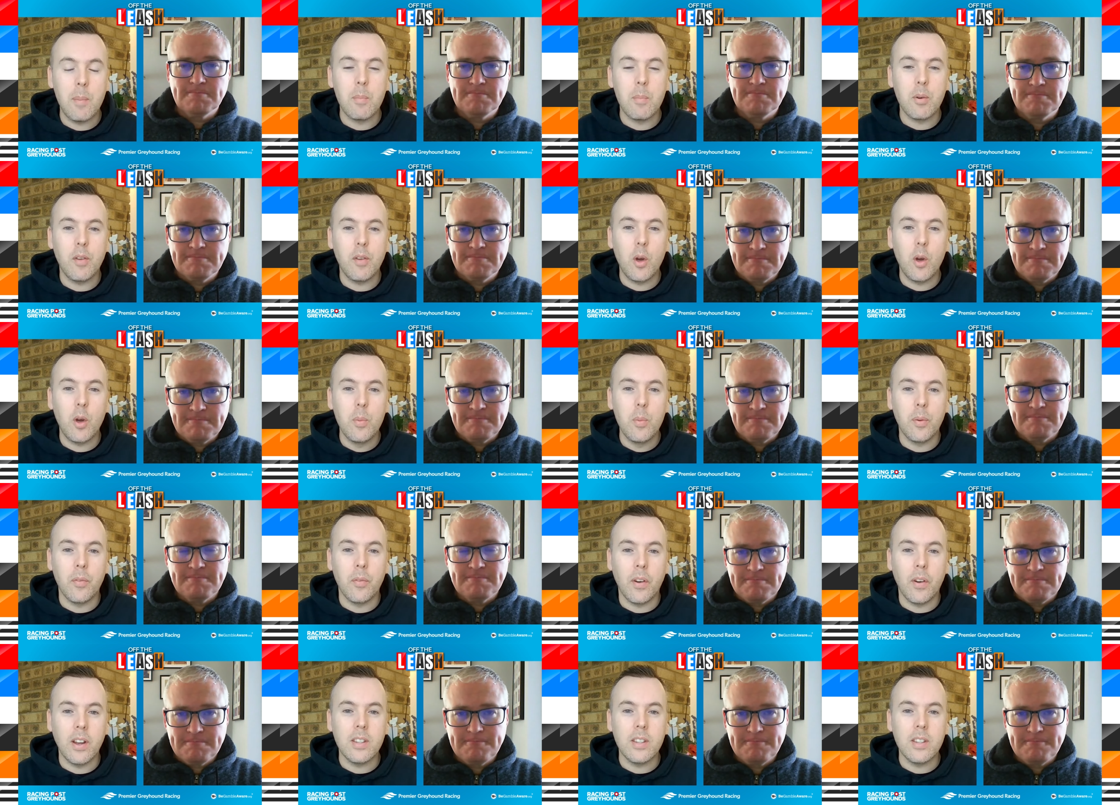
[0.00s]
Speaker 1: number of
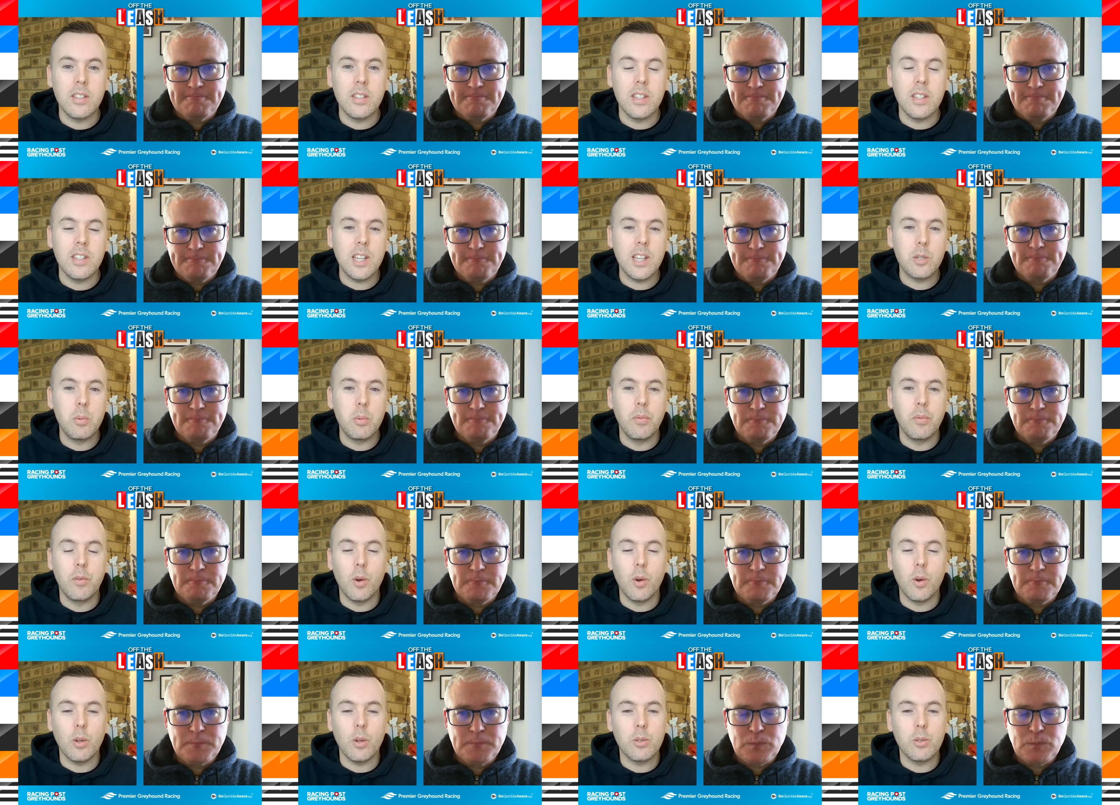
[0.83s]
open races. Yes,
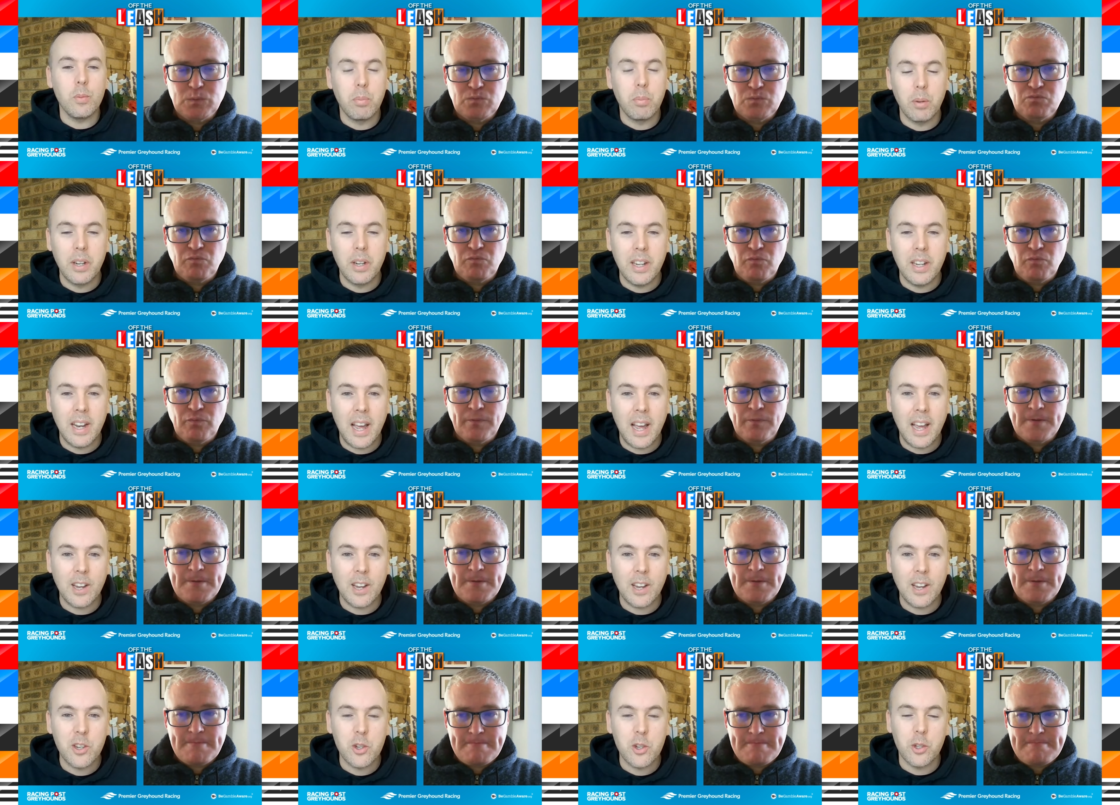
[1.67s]
we've got some brilliant
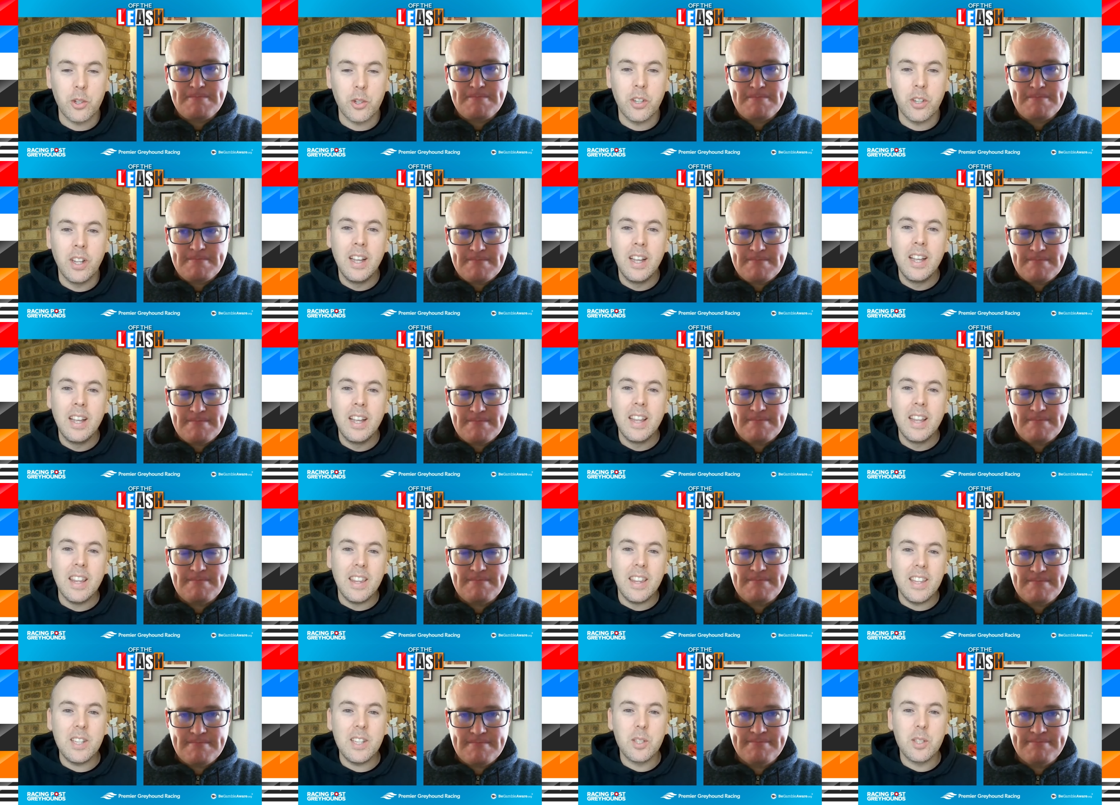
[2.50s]
action
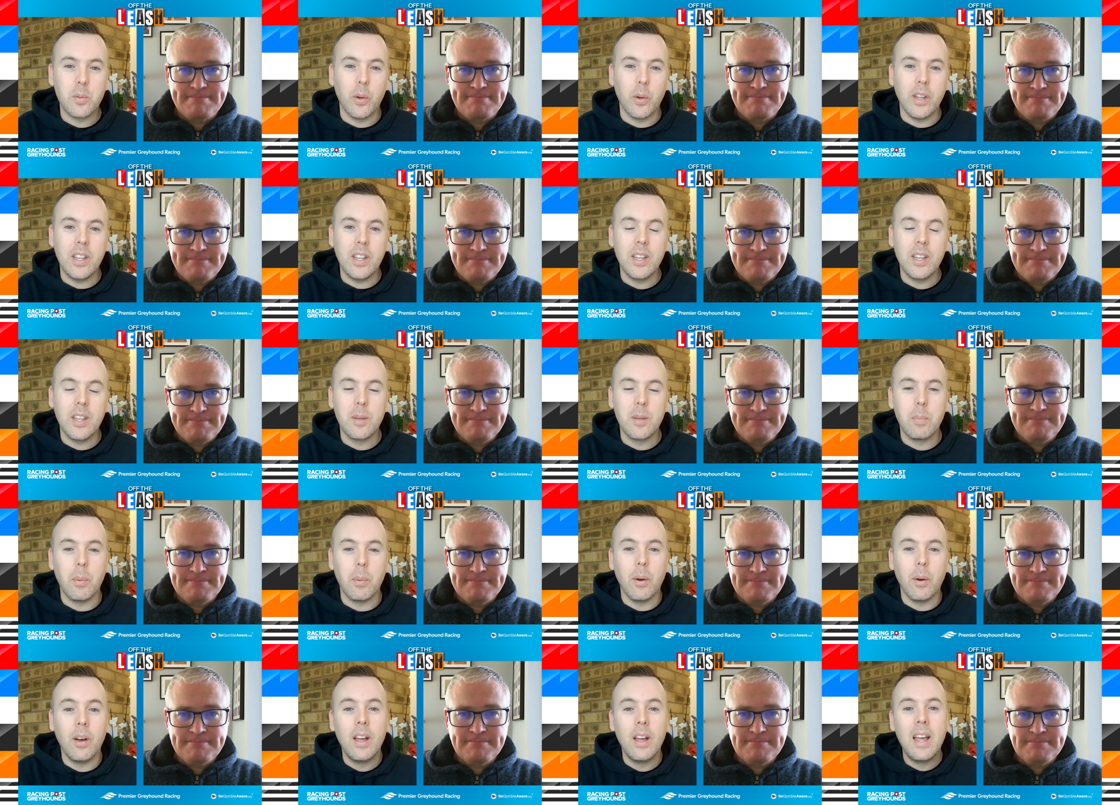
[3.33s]
this
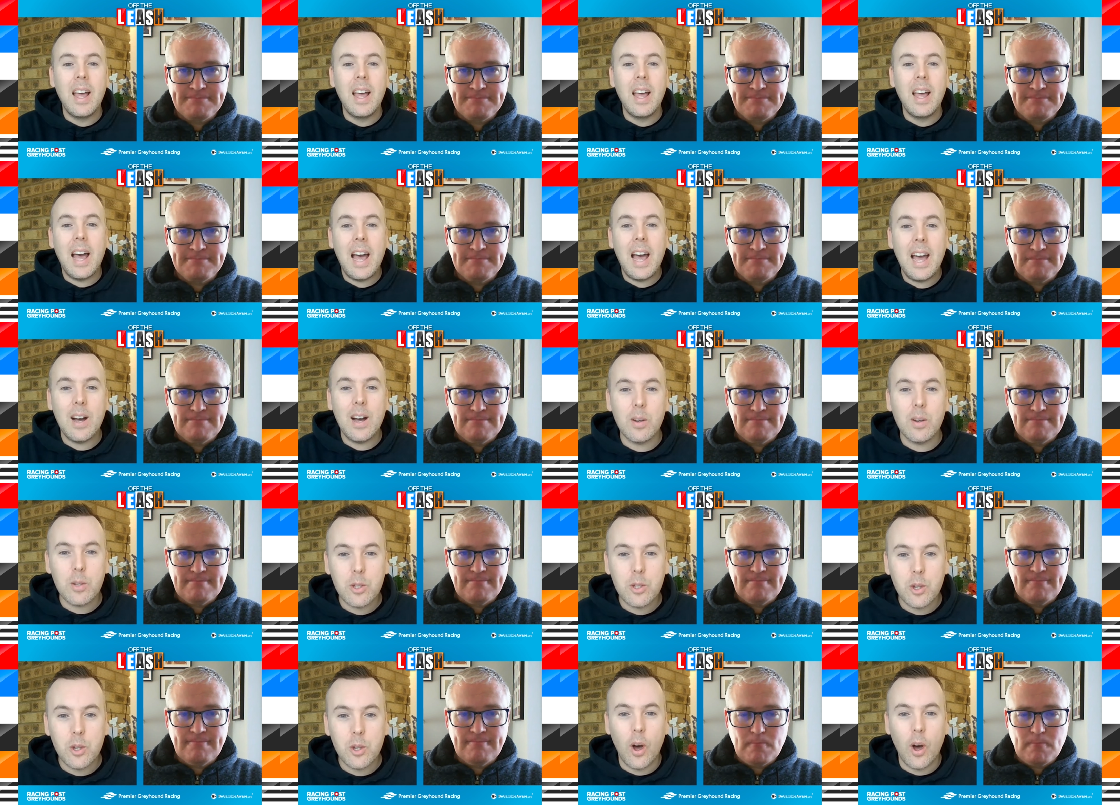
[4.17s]
week, but
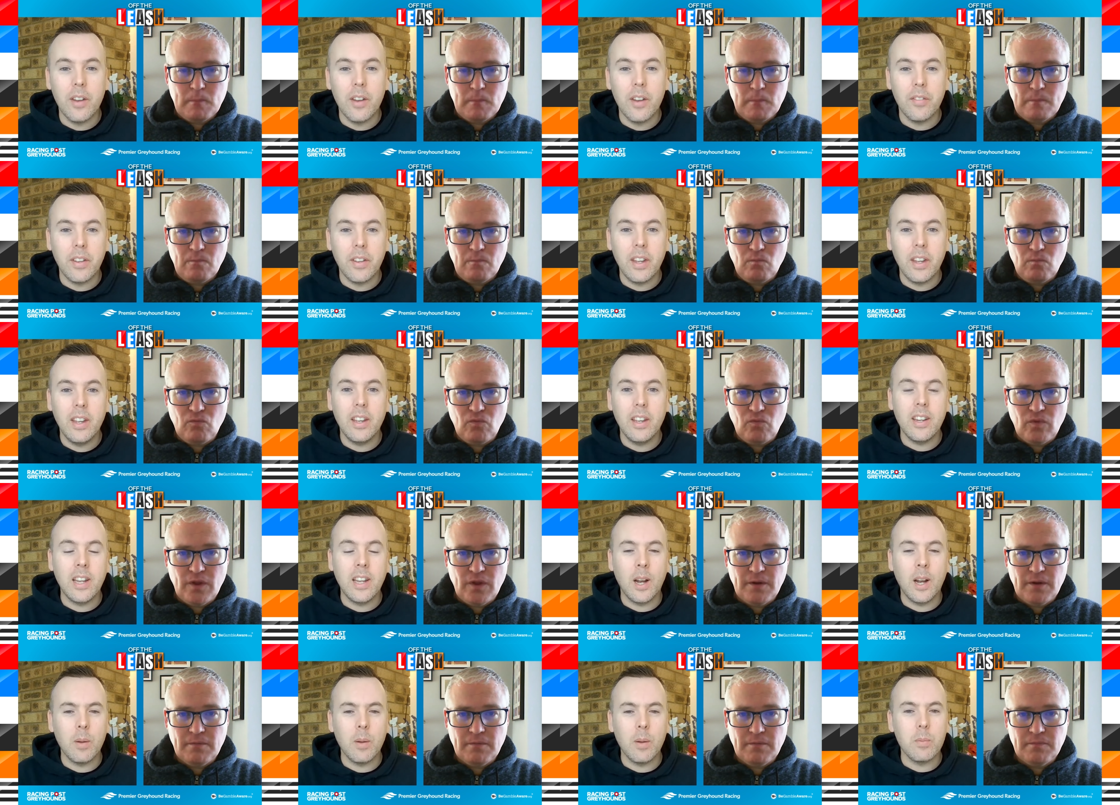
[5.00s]
outside of
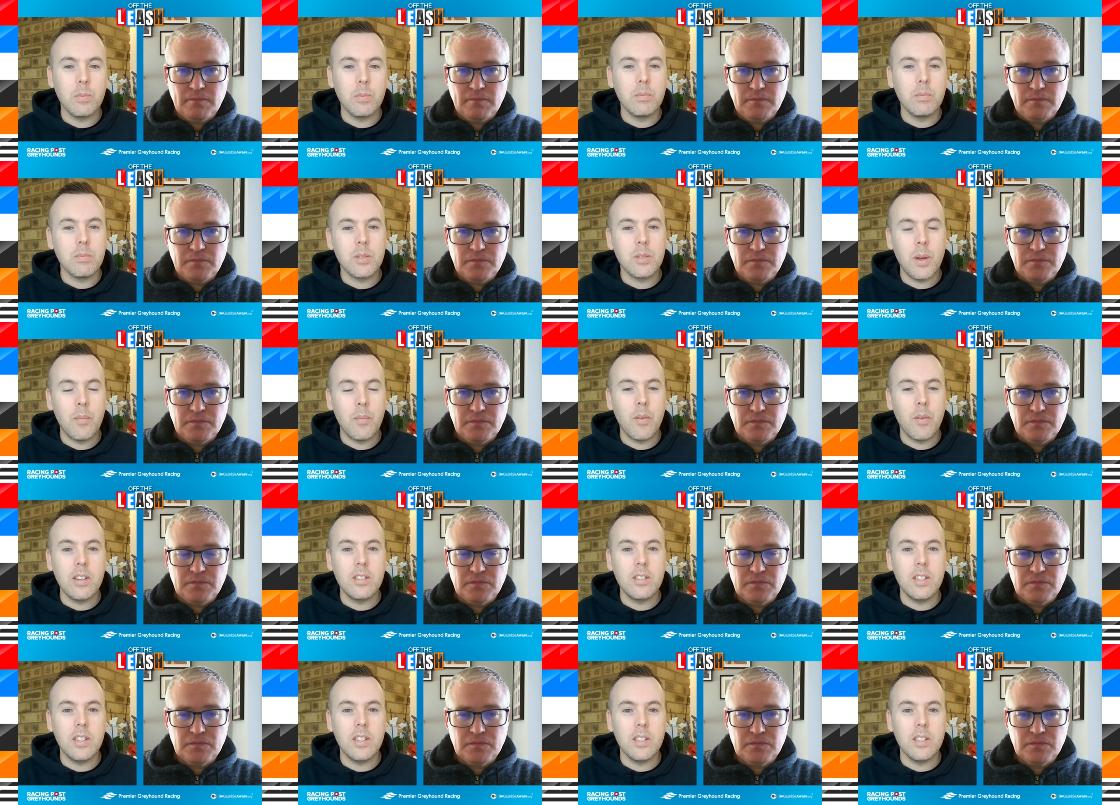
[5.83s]
it, you know, some
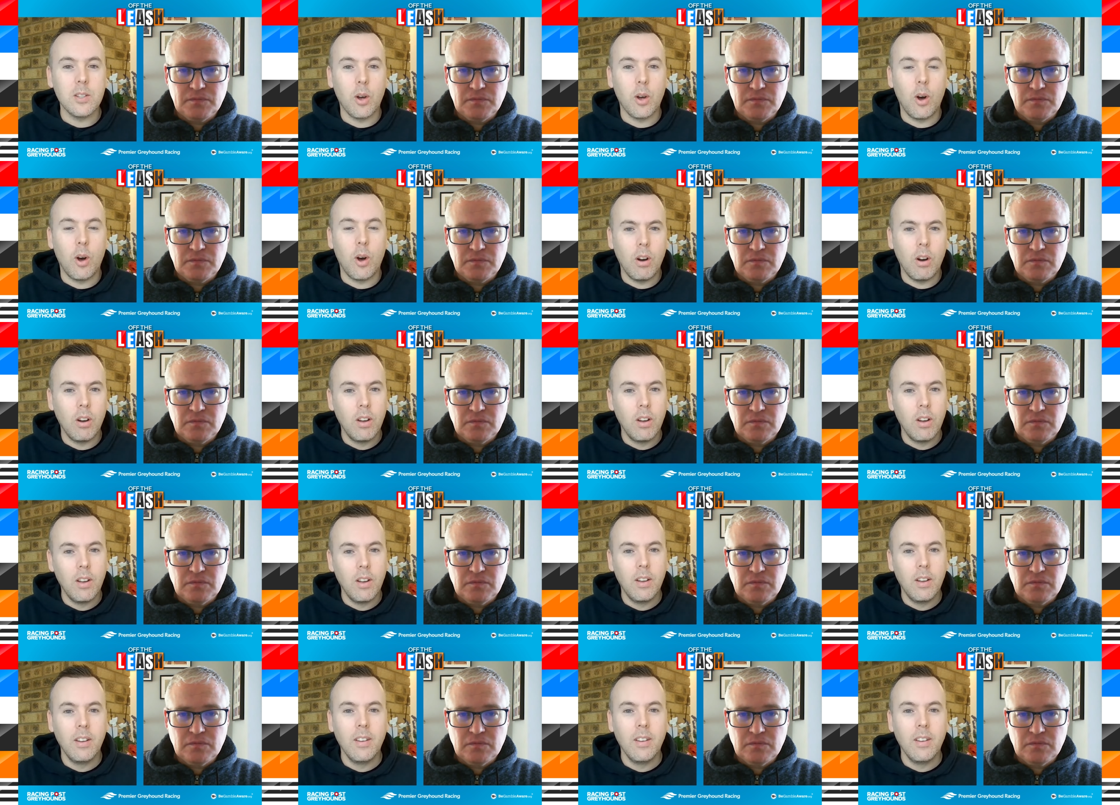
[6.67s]
races are